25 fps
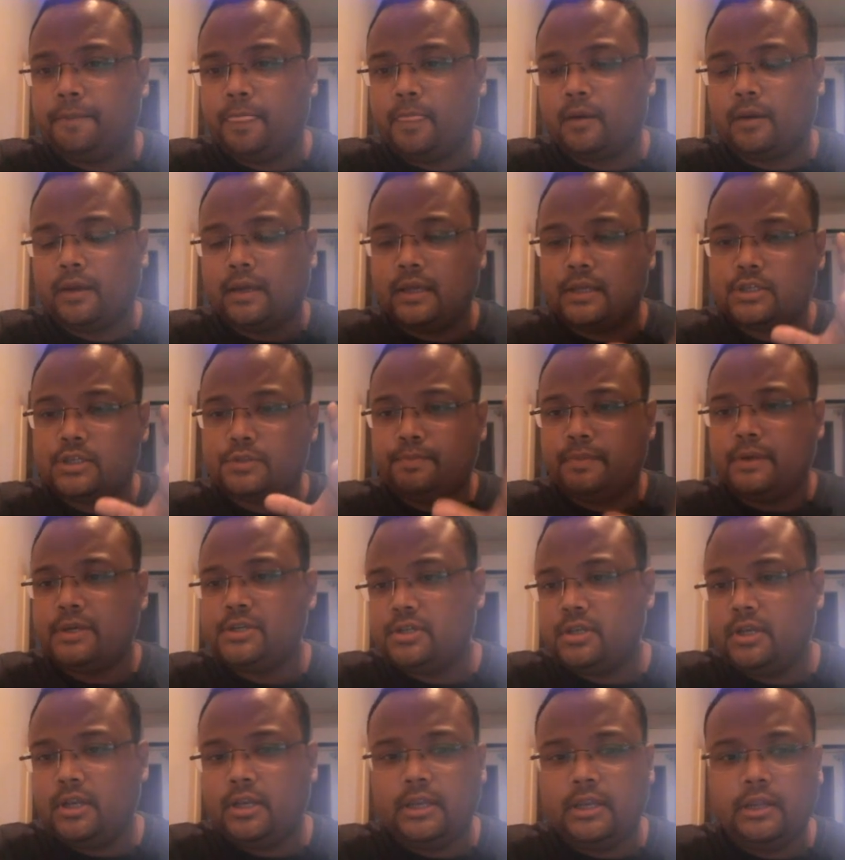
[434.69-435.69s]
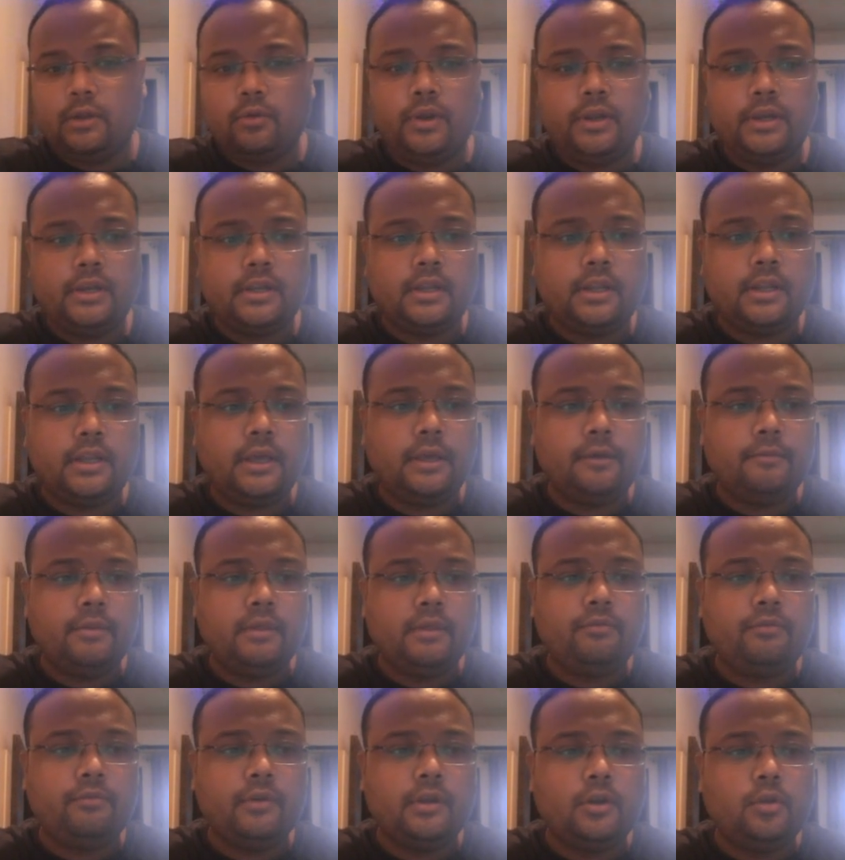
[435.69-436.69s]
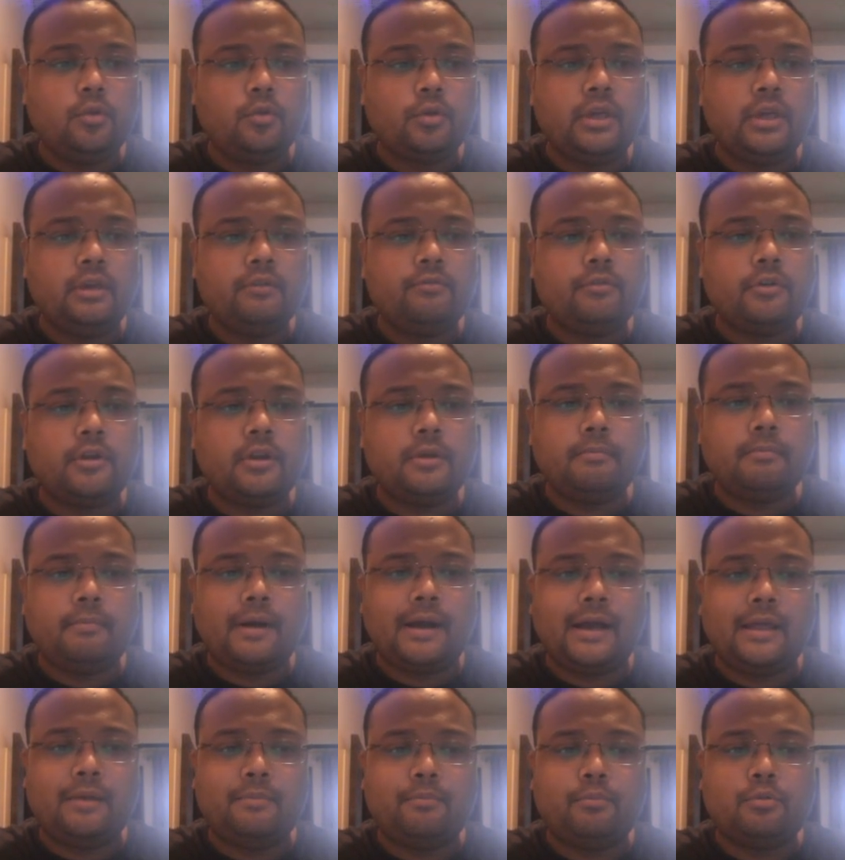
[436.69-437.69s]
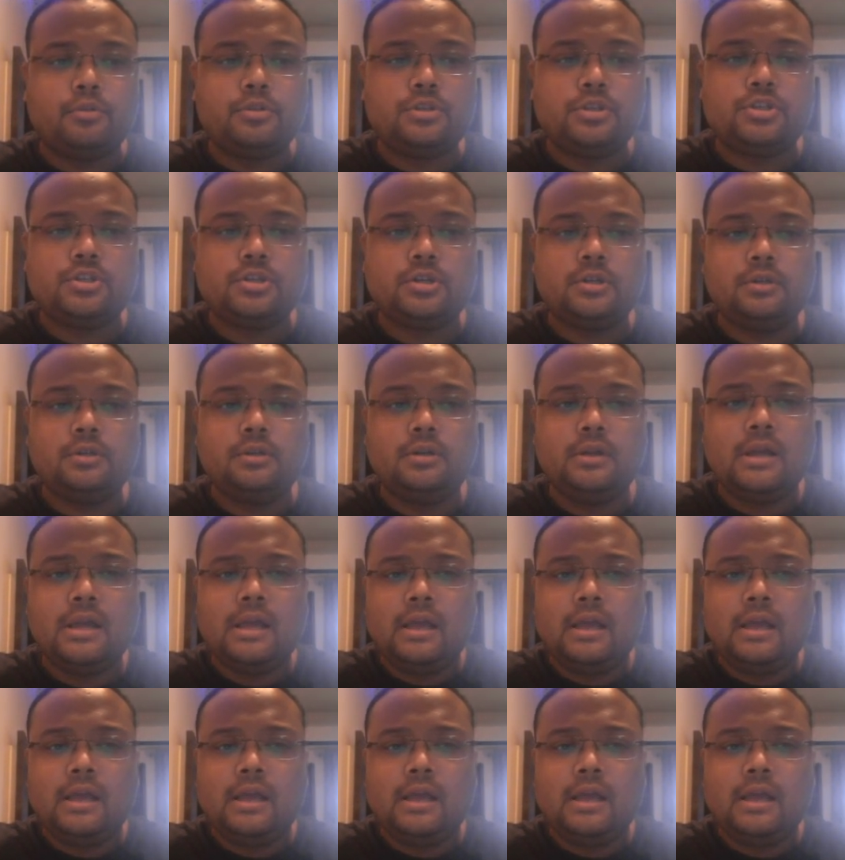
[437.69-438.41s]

okay, especially during the day, if you're looking for a buy position